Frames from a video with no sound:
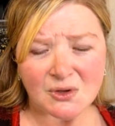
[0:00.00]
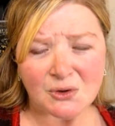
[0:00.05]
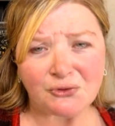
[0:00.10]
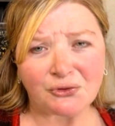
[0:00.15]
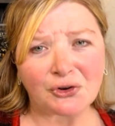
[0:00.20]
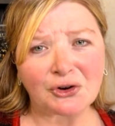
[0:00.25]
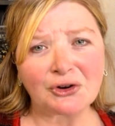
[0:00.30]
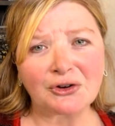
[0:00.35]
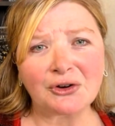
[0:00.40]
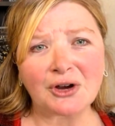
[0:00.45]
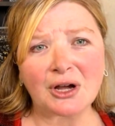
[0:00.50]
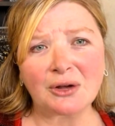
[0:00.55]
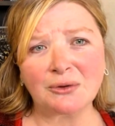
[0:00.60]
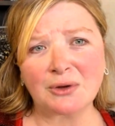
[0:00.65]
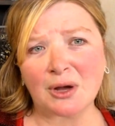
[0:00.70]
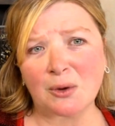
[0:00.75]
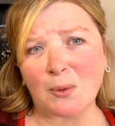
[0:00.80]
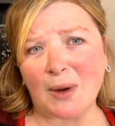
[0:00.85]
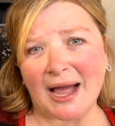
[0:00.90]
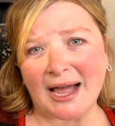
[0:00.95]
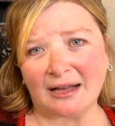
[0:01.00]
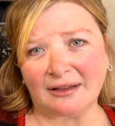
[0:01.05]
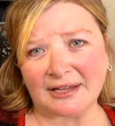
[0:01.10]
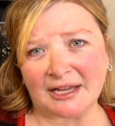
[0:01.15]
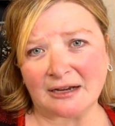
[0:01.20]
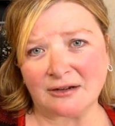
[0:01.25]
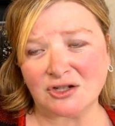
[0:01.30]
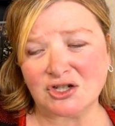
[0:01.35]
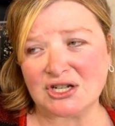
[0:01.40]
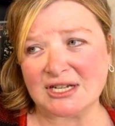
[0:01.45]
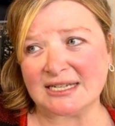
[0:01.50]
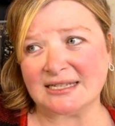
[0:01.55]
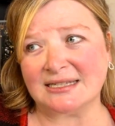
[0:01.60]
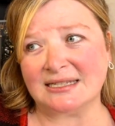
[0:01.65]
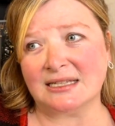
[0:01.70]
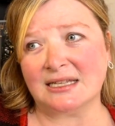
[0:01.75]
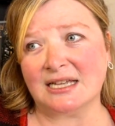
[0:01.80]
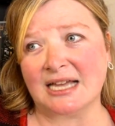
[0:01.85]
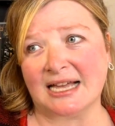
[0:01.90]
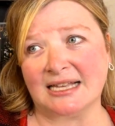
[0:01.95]
for a while now. She
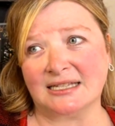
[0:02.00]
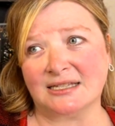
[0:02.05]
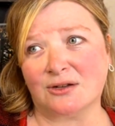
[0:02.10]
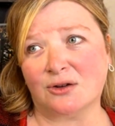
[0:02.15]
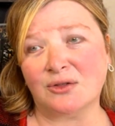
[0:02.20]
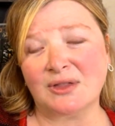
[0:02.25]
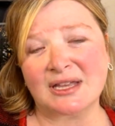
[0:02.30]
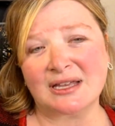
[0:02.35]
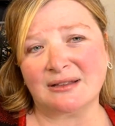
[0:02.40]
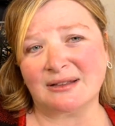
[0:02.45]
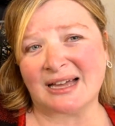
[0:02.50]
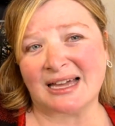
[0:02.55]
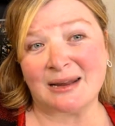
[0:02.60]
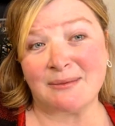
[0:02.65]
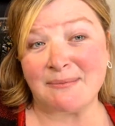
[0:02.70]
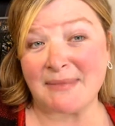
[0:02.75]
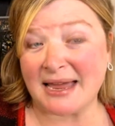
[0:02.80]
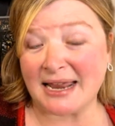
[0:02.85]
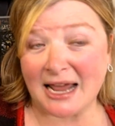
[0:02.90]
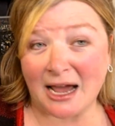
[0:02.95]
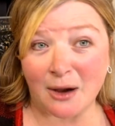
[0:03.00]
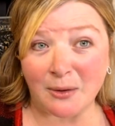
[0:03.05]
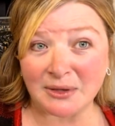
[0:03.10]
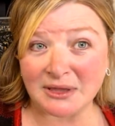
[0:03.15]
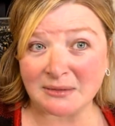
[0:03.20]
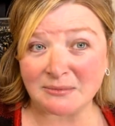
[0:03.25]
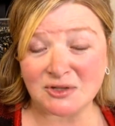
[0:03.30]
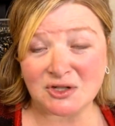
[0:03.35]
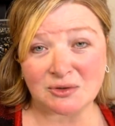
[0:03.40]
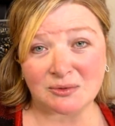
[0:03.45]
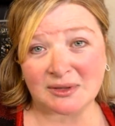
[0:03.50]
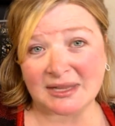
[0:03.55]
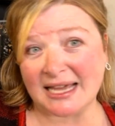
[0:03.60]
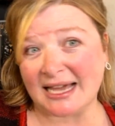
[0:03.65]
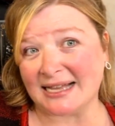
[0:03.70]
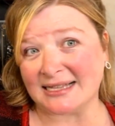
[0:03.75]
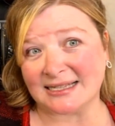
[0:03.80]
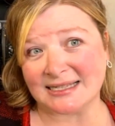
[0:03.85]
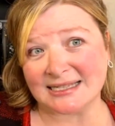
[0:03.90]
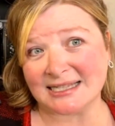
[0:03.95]
has only kind of made out with him. She really
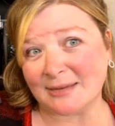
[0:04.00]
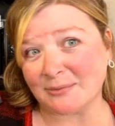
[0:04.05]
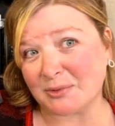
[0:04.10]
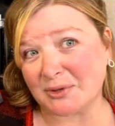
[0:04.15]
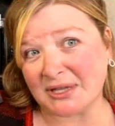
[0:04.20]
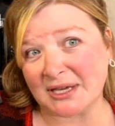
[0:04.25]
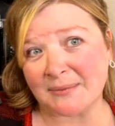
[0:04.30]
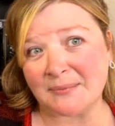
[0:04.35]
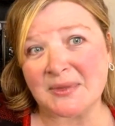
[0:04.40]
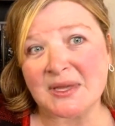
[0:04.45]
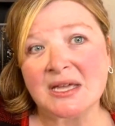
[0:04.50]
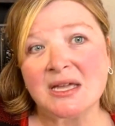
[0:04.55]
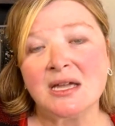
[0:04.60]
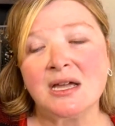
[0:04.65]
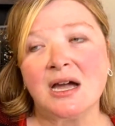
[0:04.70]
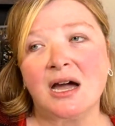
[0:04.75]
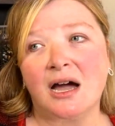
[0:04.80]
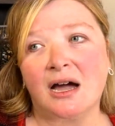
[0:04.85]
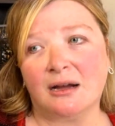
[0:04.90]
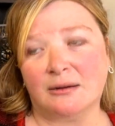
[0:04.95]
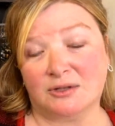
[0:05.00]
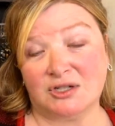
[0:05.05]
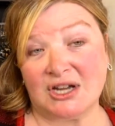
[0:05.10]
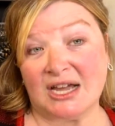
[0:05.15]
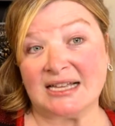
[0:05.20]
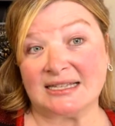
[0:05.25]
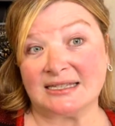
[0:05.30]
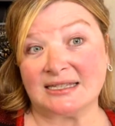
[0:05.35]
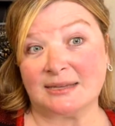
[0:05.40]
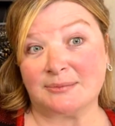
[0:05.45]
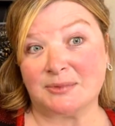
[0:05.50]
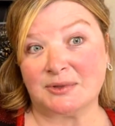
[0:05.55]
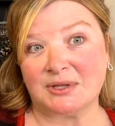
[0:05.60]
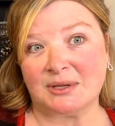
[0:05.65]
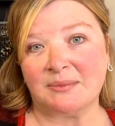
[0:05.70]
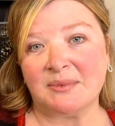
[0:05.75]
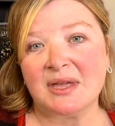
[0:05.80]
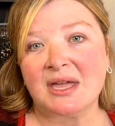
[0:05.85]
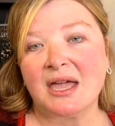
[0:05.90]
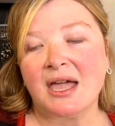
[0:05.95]
hasn't slept with him. She hasn't slept with
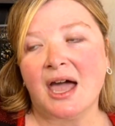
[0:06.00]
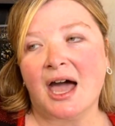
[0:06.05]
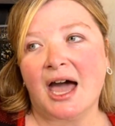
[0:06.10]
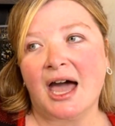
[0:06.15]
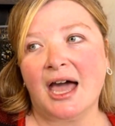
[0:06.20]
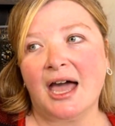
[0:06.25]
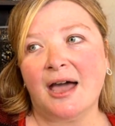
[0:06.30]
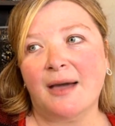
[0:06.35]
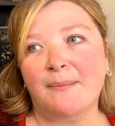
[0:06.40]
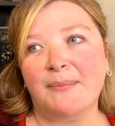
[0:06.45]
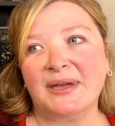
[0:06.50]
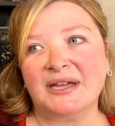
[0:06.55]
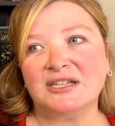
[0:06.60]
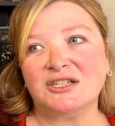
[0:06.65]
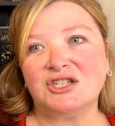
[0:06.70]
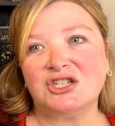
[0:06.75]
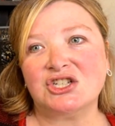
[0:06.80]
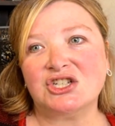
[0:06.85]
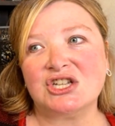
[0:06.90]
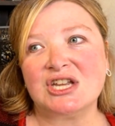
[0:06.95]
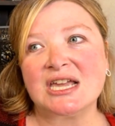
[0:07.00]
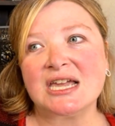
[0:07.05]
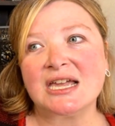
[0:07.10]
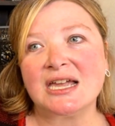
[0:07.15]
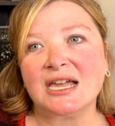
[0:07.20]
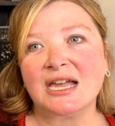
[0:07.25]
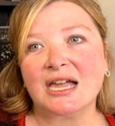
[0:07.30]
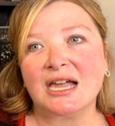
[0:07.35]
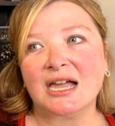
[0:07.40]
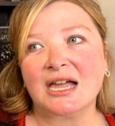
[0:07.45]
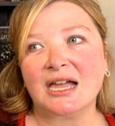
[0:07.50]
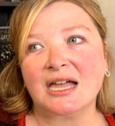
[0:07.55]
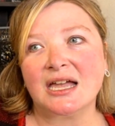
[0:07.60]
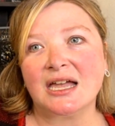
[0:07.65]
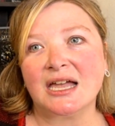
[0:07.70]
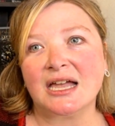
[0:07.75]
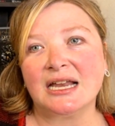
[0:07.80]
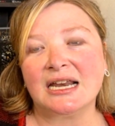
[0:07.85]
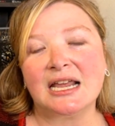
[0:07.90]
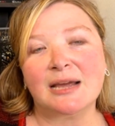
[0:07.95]
him. But she
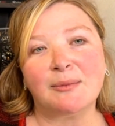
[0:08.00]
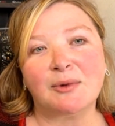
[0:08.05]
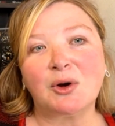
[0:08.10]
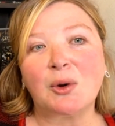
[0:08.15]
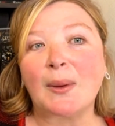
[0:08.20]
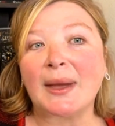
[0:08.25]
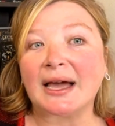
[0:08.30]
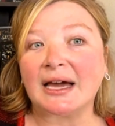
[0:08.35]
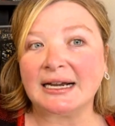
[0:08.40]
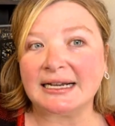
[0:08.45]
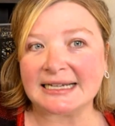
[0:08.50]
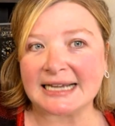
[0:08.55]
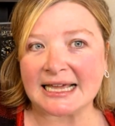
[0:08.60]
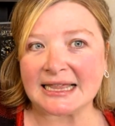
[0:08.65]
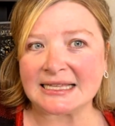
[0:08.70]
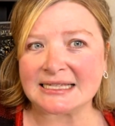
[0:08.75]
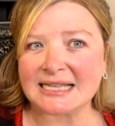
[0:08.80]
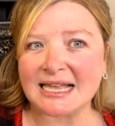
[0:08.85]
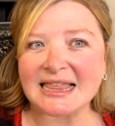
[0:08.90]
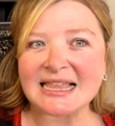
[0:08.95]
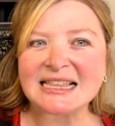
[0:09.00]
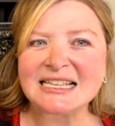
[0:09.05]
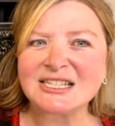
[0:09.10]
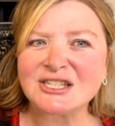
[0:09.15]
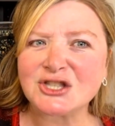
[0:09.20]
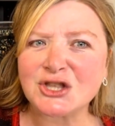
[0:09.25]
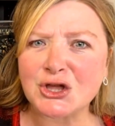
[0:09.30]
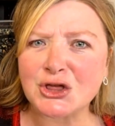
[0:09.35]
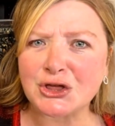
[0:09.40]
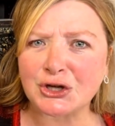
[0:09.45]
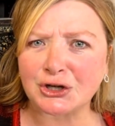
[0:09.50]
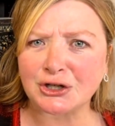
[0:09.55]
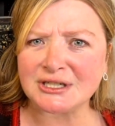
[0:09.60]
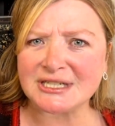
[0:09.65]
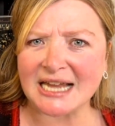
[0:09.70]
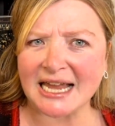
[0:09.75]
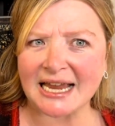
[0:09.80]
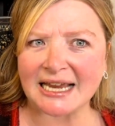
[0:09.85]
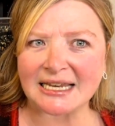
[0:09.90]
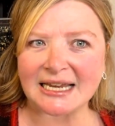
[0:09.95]
and him are going on a date. I think this is the third
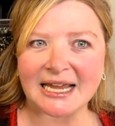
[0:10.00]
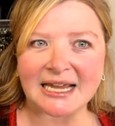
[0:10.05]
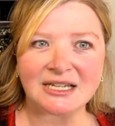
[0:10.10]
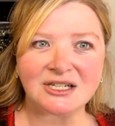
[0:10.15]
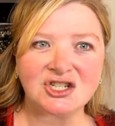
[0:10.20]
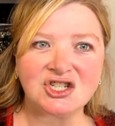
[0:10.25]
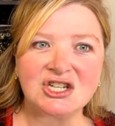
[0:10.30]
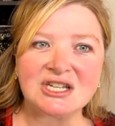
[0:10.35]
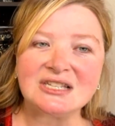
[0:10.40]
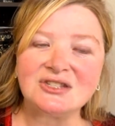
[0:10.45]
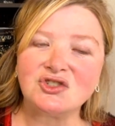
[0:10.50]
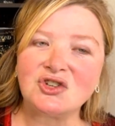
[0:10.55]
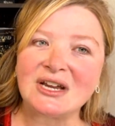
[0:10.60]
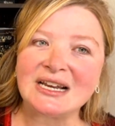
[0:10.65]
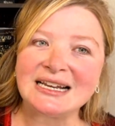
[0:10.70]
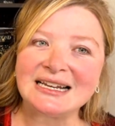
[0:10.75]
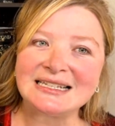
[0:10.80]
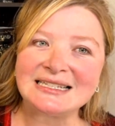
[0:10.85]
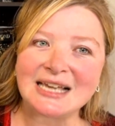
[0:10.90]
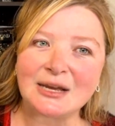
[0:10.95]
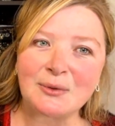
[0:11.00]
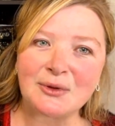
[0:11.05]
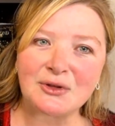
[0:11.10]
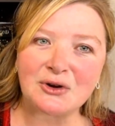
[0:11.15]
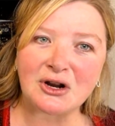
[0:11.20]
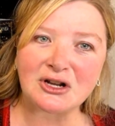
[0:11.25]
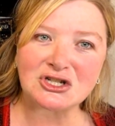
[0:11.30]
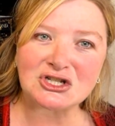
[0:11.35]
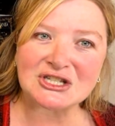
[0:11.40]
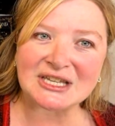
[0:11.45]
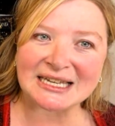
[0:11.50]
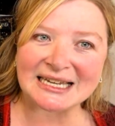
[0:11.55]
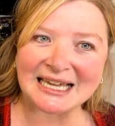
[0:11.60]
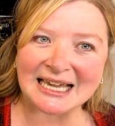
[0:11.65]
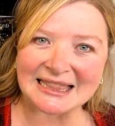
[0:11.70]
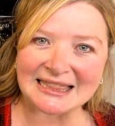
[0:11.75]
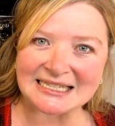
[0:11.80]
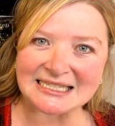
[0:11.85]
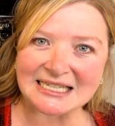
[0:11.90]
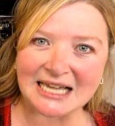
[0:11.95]
date, and she's trying to decide whether or not she's going to
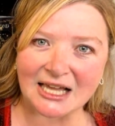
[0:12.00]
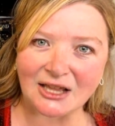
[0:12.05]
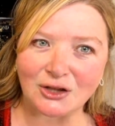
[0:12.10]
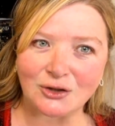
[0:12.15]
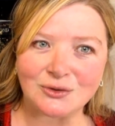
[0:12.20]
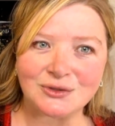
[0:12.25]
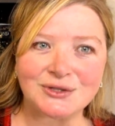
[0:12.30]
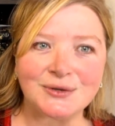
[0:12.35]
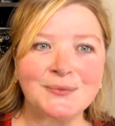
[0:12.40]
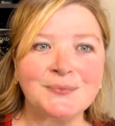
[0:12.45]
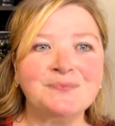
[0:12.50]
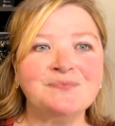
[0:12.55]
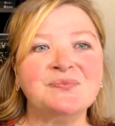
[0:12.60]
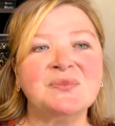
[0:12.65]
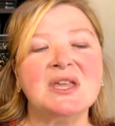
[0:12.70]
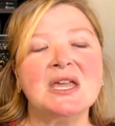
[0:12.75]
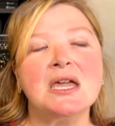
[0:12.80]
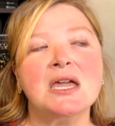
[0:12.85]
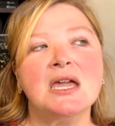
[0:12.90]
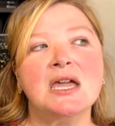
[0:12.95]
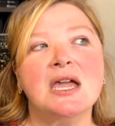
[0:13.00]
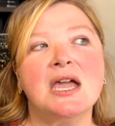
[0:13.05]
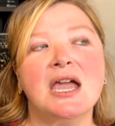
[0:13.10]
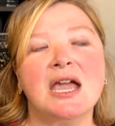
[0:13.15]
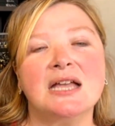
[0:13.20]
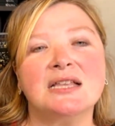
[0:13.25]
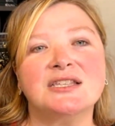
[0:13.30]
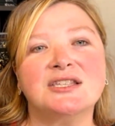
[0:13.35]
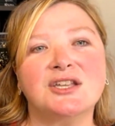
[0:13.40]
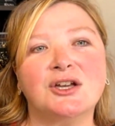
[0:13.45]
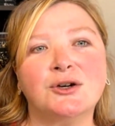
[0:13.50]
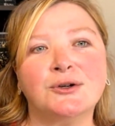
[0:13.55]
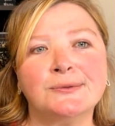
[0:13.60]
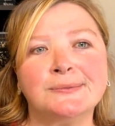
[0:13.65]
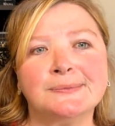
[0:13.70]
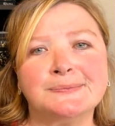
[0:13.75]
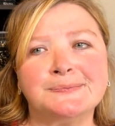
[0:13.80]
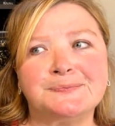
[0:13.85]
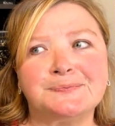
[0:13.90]
cut this guy loose. And so